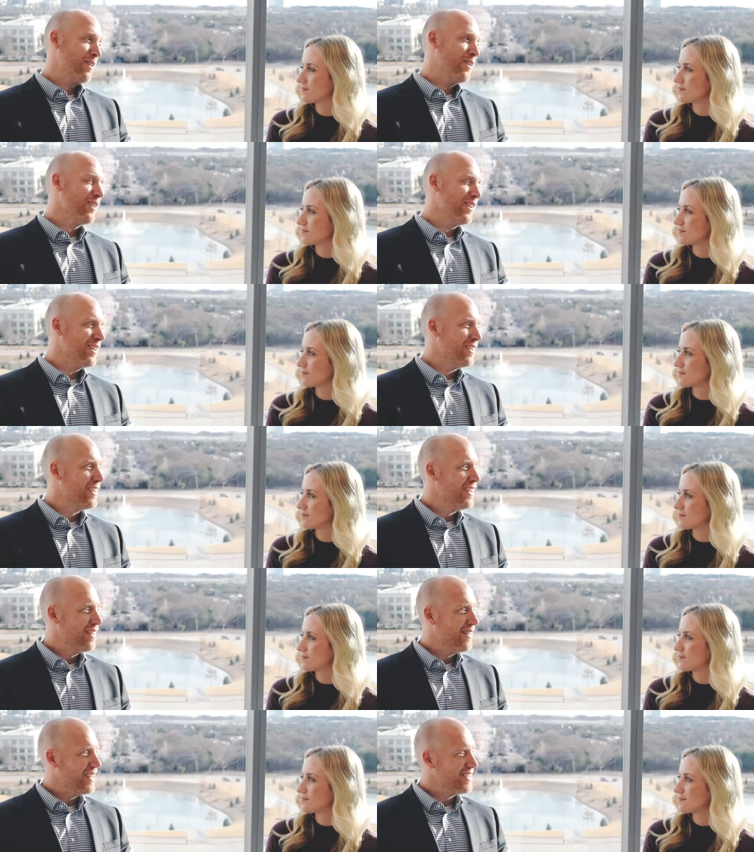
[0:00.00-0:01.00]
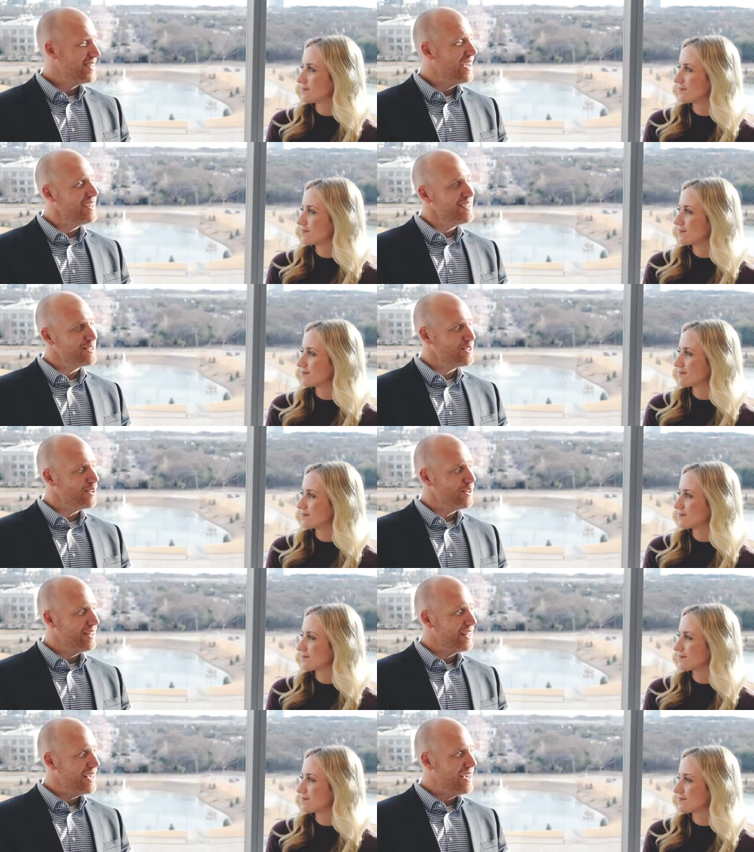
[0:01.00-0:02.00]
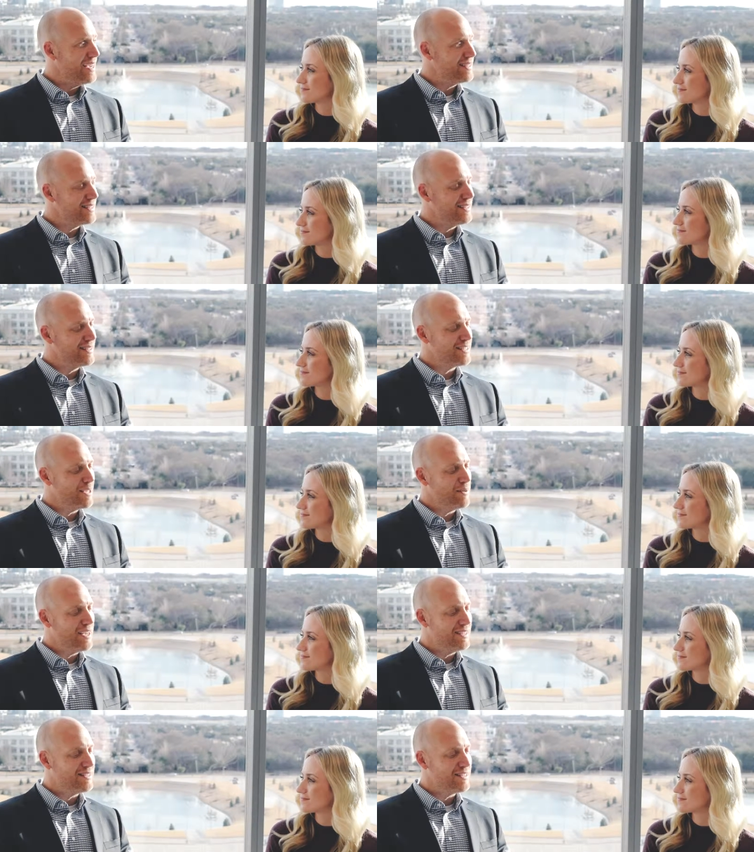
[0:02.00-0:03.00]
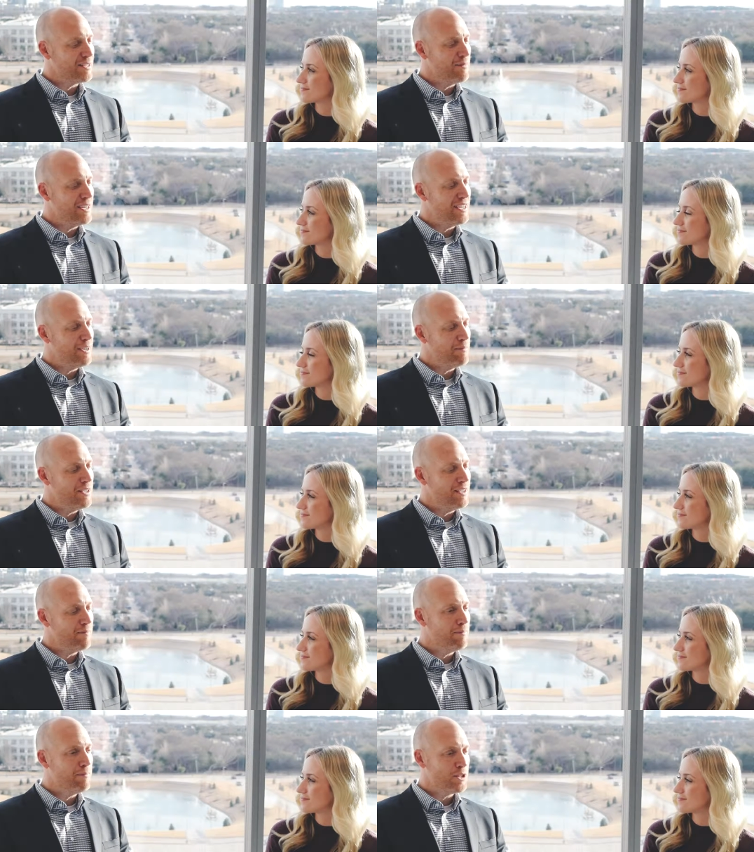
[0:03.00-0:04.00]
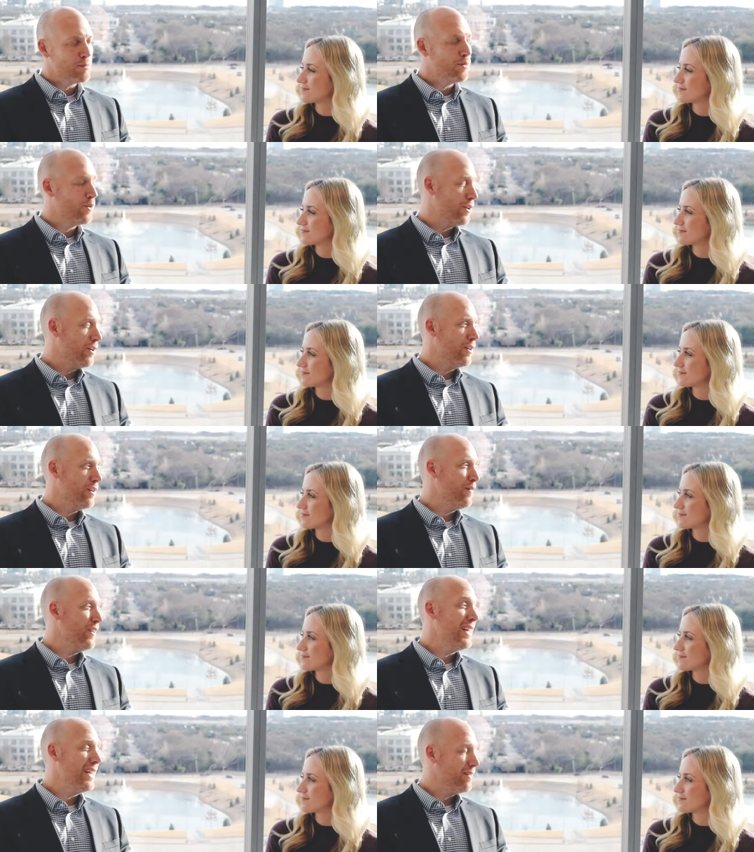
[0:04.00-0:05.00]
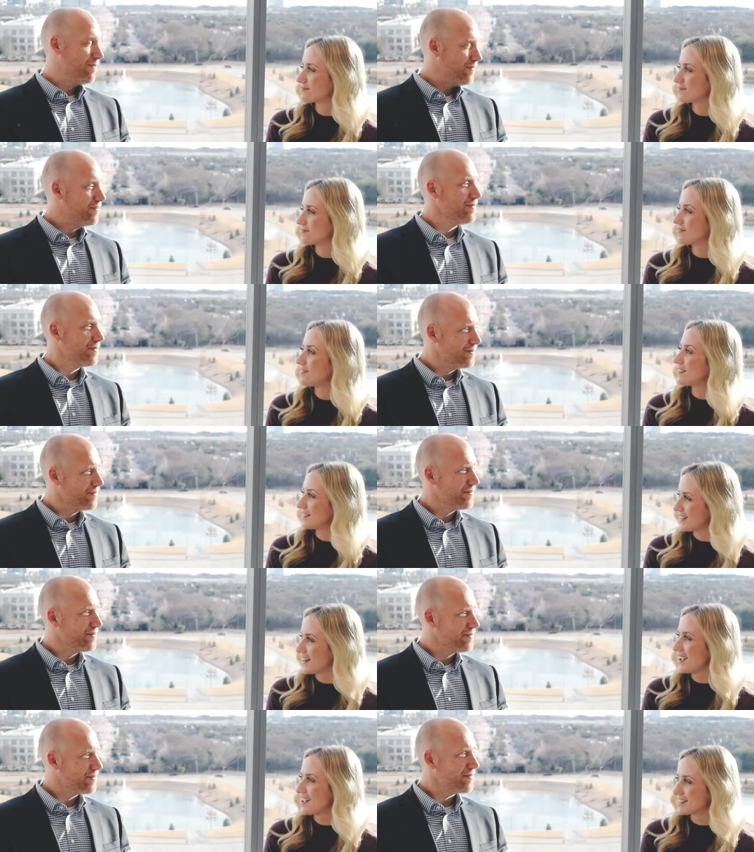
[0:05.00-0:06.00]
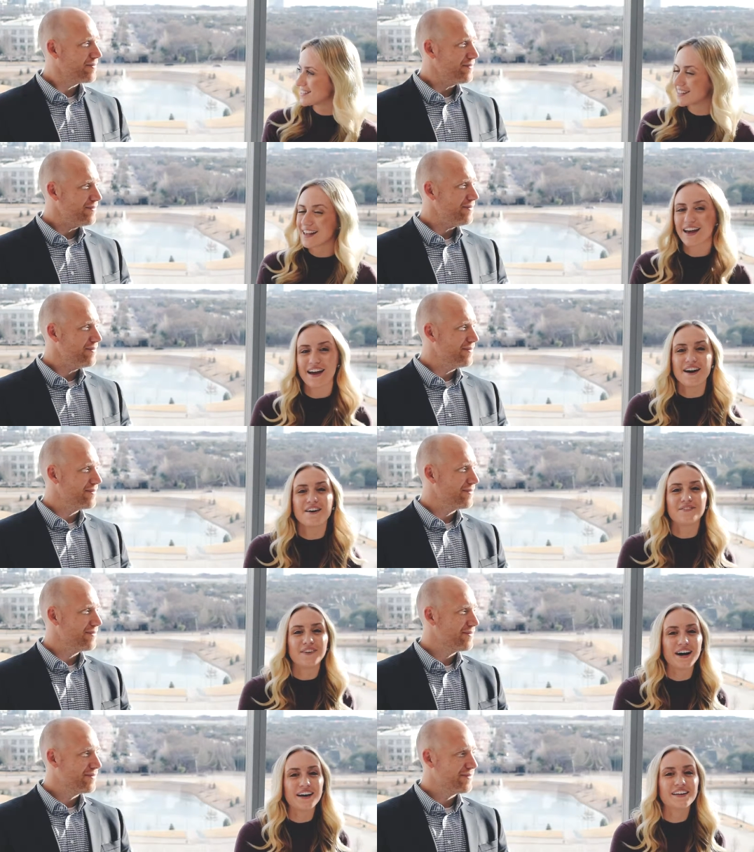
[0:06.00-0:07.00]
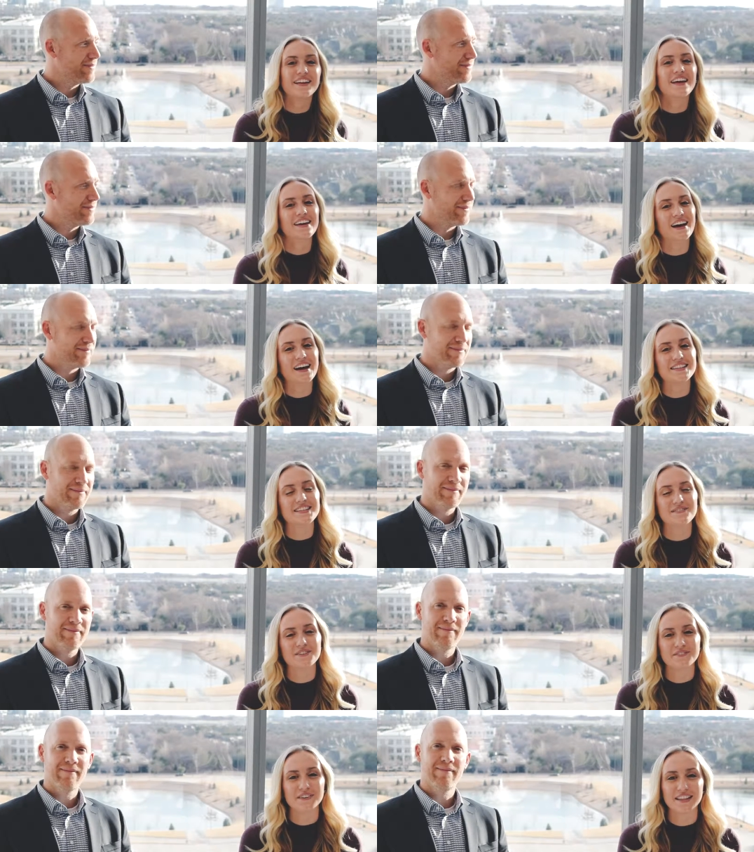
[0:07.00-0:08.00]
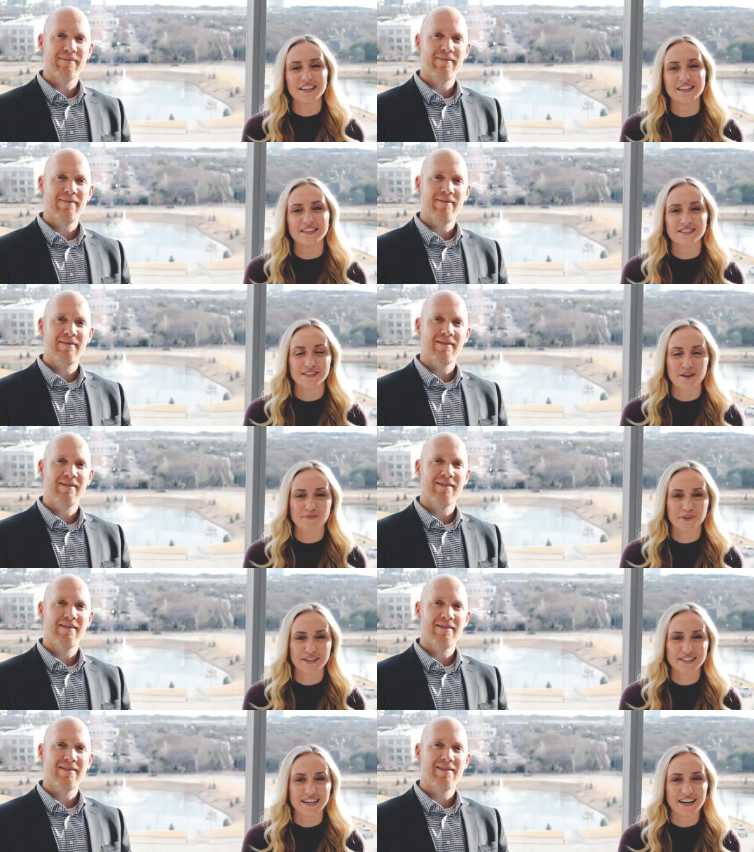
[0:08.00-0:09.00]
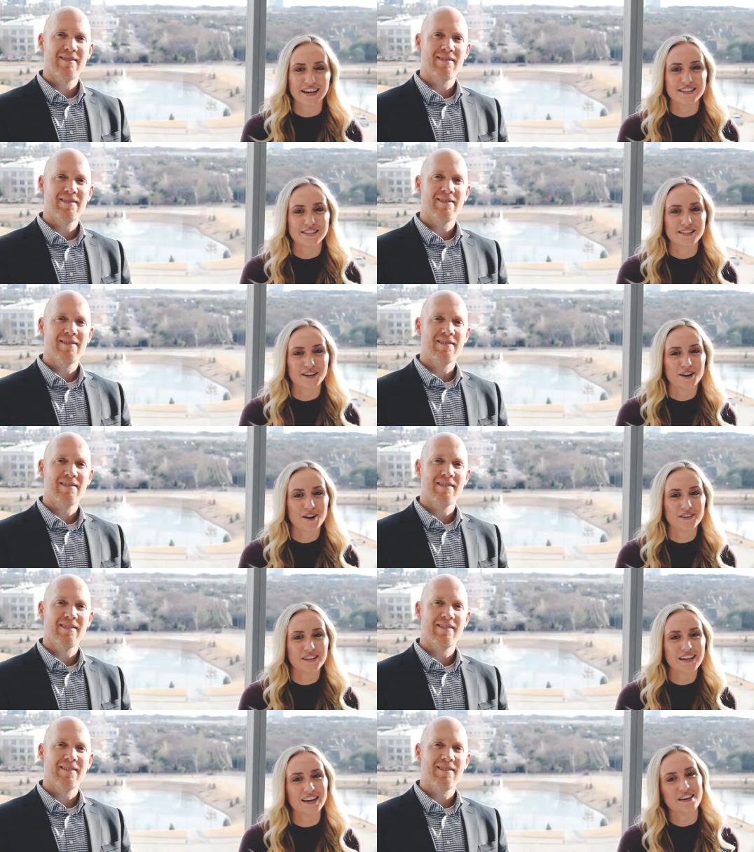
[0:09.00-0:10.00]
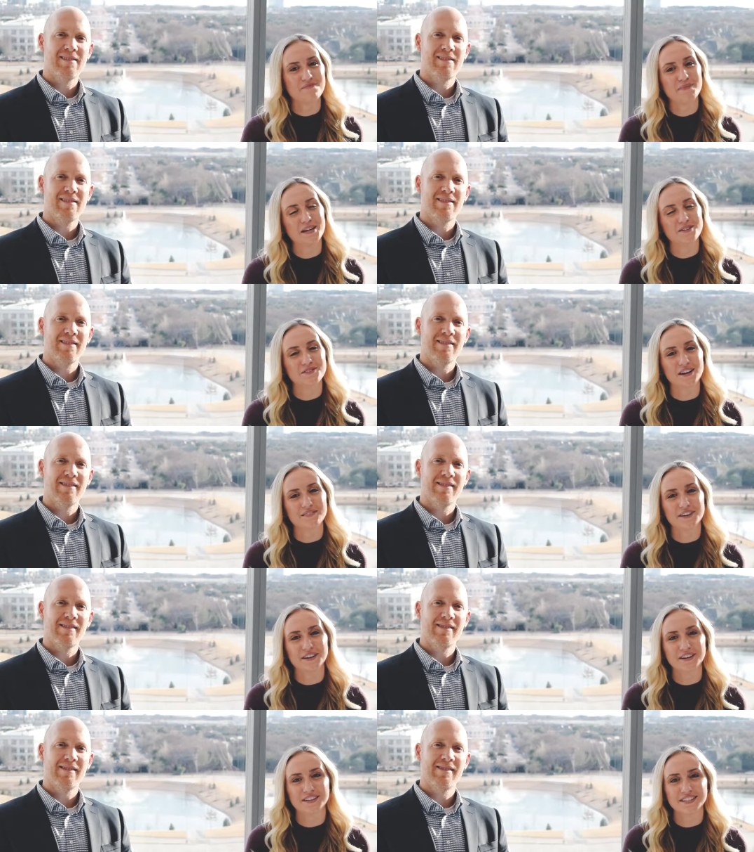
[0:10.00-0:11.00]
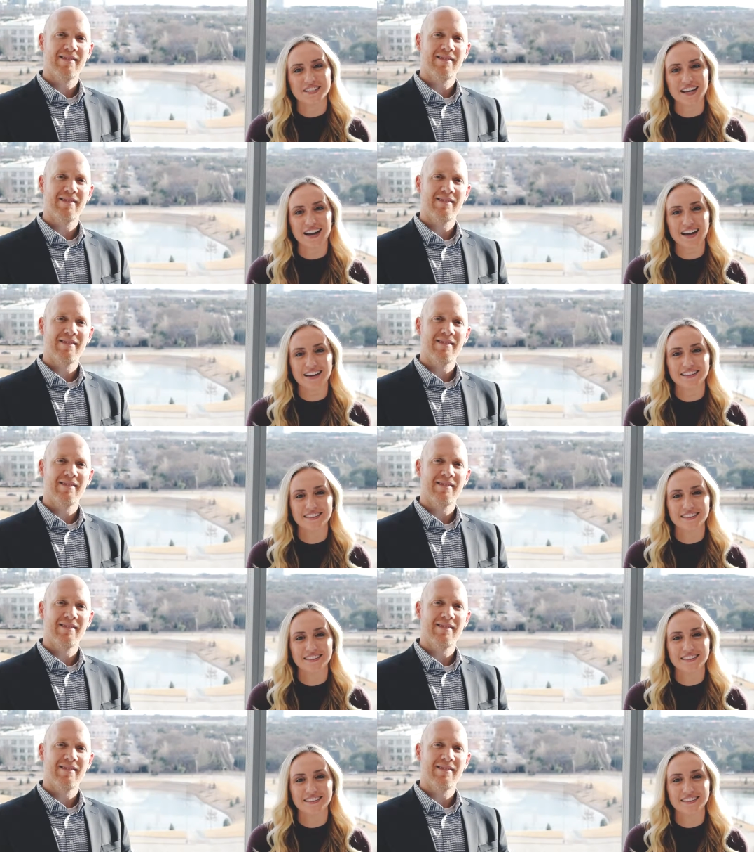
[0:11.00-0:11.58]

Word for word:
Speaker 1: about earlier, that is not necessarily the case. And in some cases, it may not be much more at all, if any.
Speaker 2: Nice. Well, guys, if you're ready to stop renting and start owning, give me or Jeff a call today.